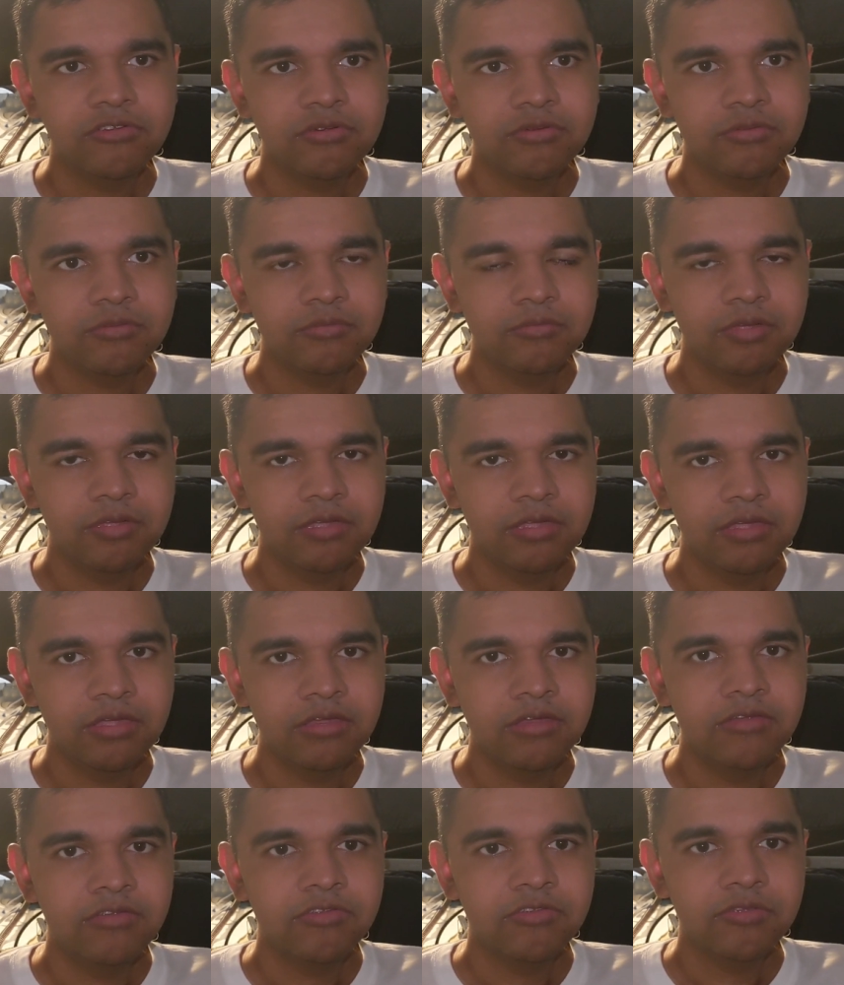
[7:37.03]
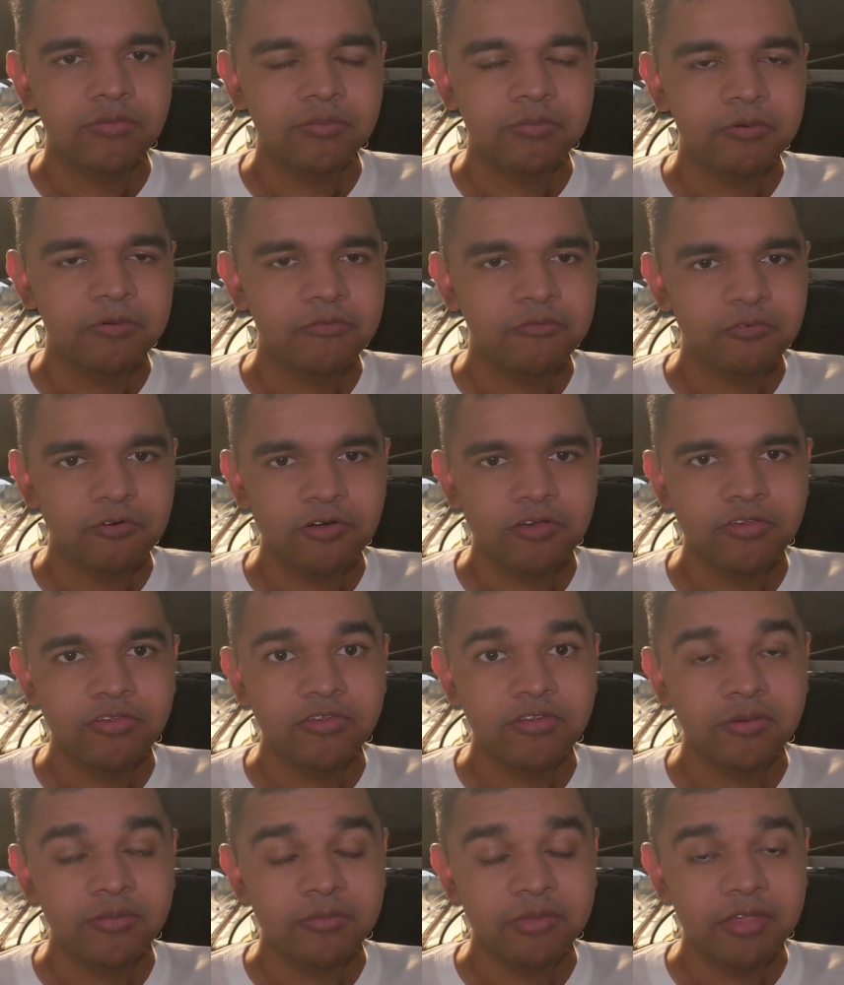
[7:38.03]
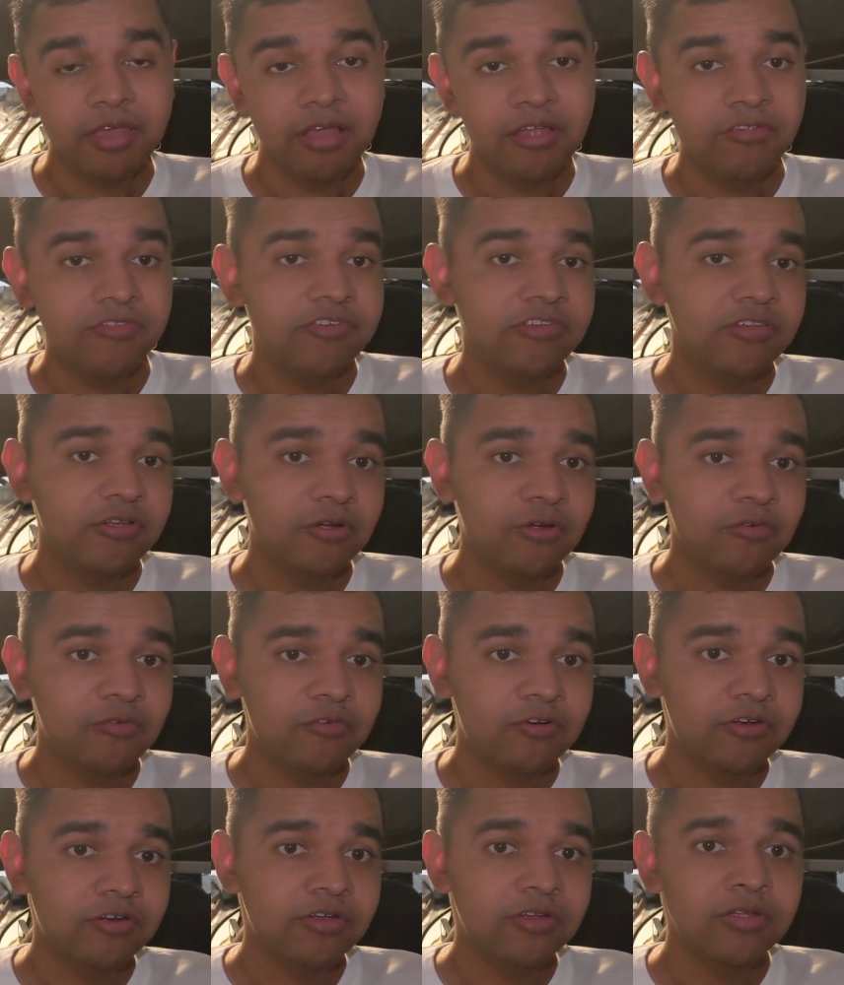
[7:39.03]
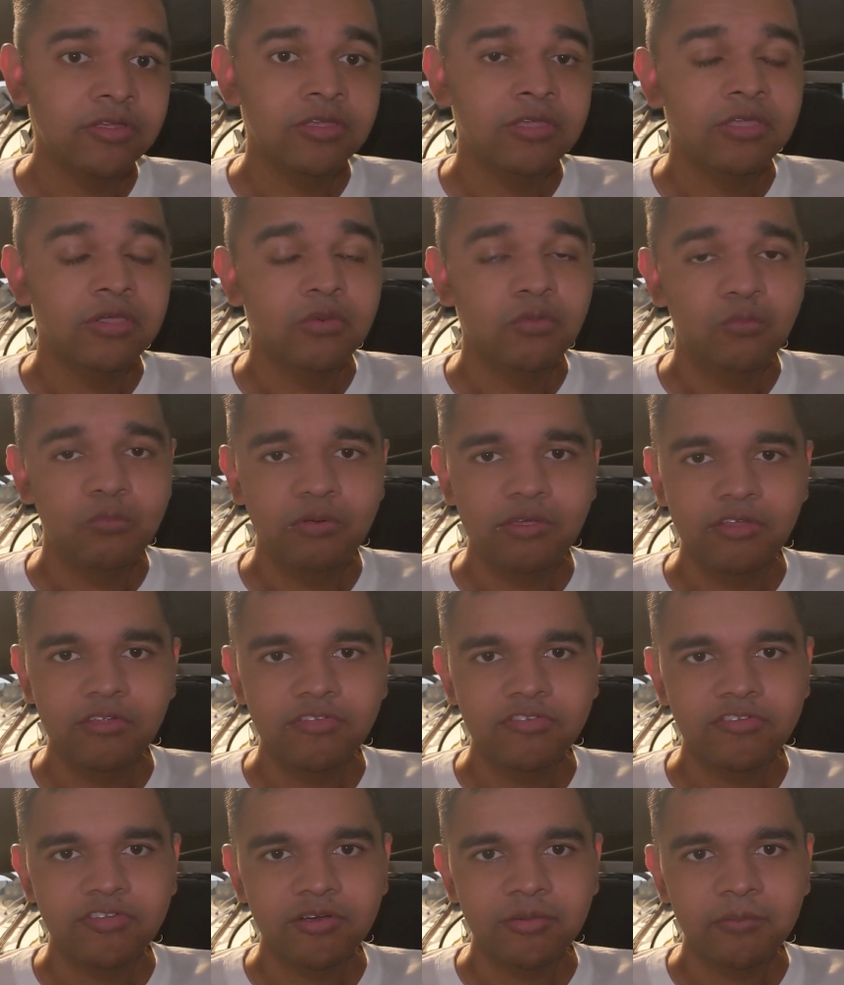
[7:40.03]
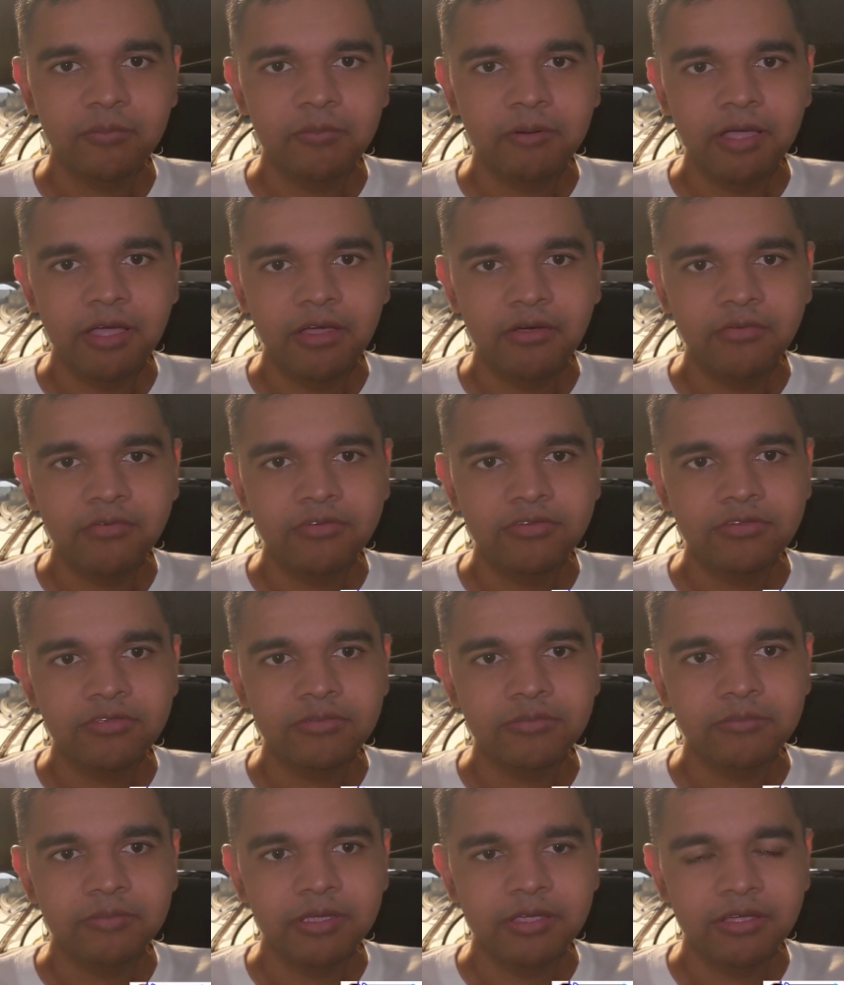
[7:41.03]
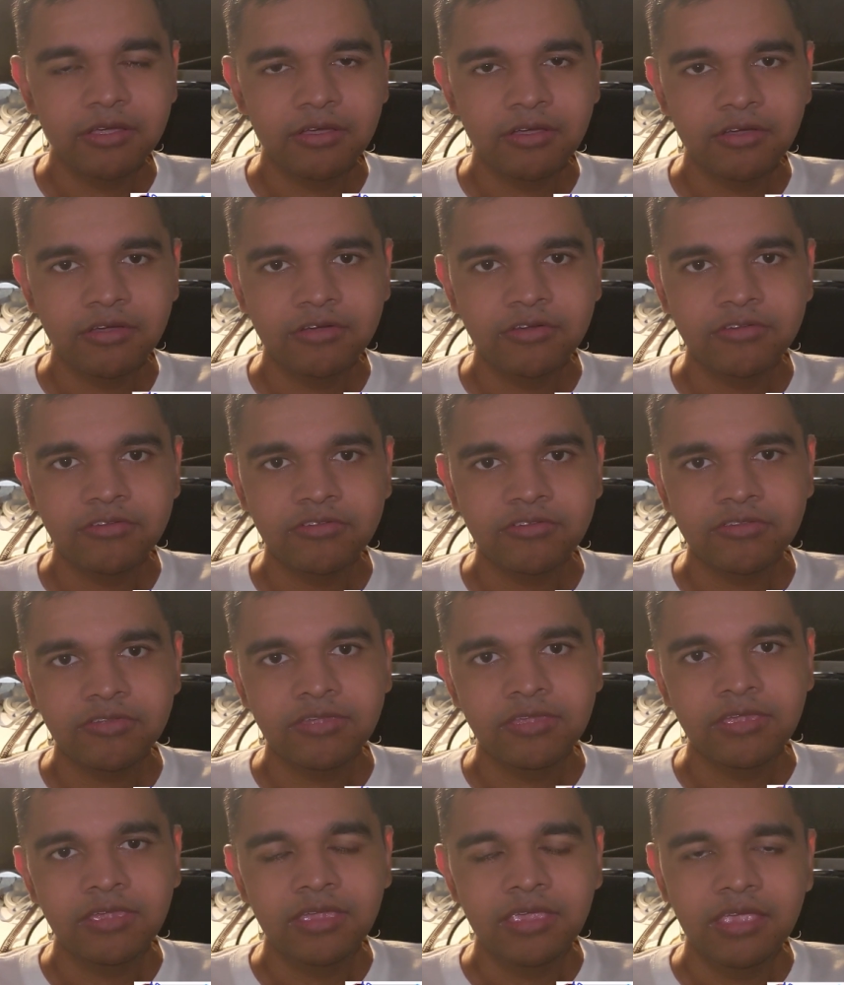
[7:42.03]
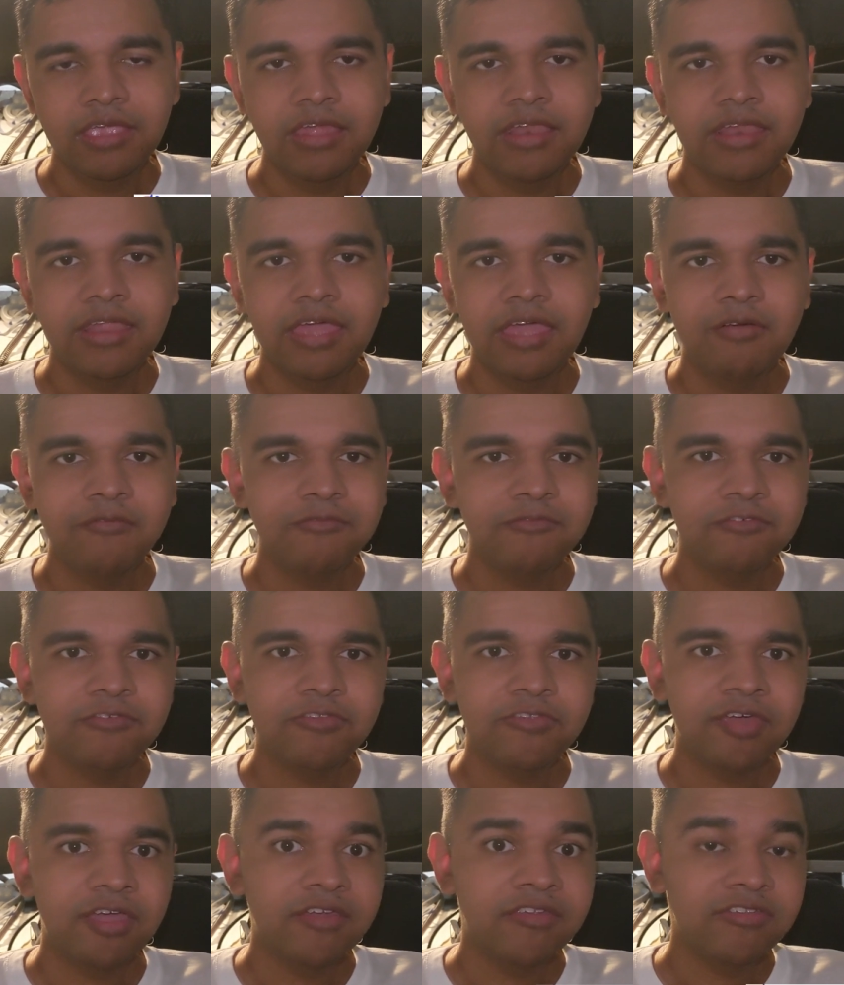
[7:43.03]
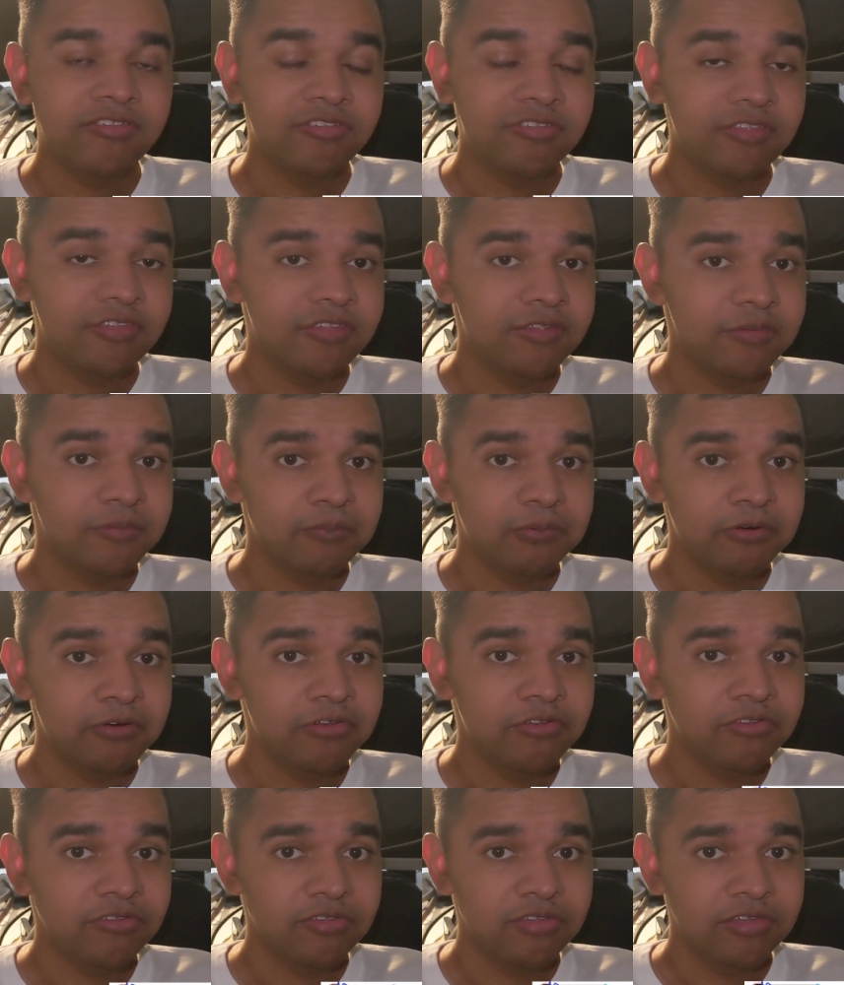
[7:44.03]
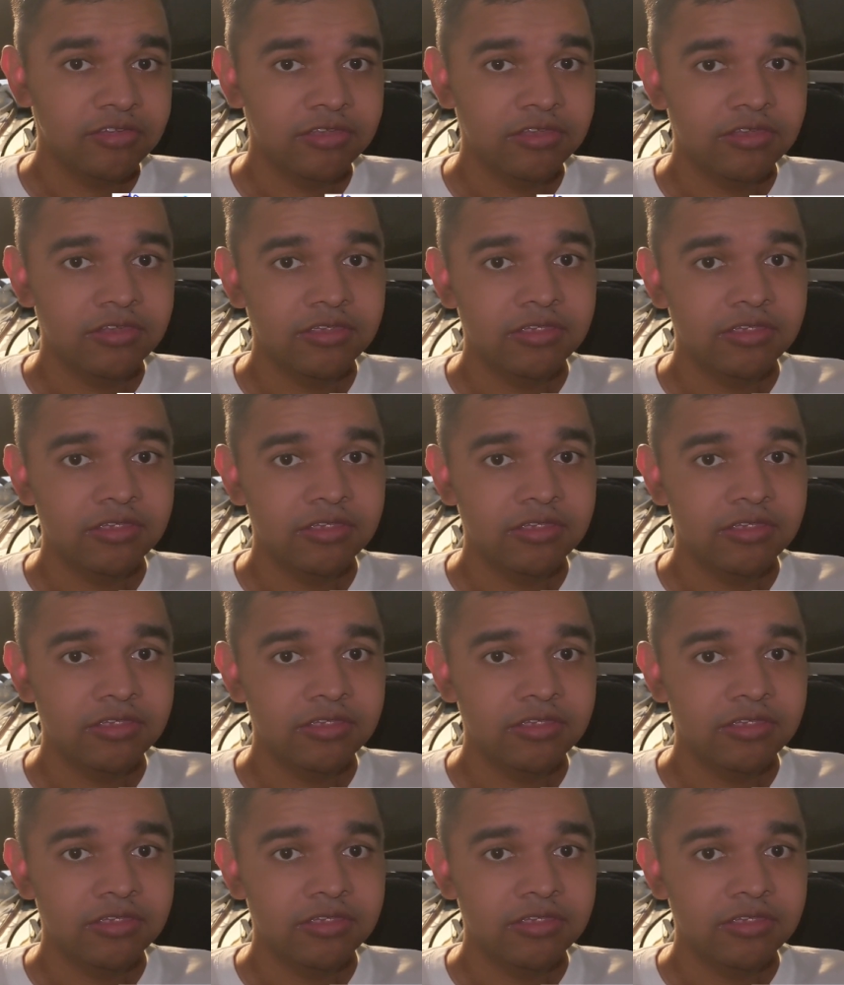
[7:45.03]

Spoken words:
is the preferred terminology over wheelchair bound because it emphasizes that the person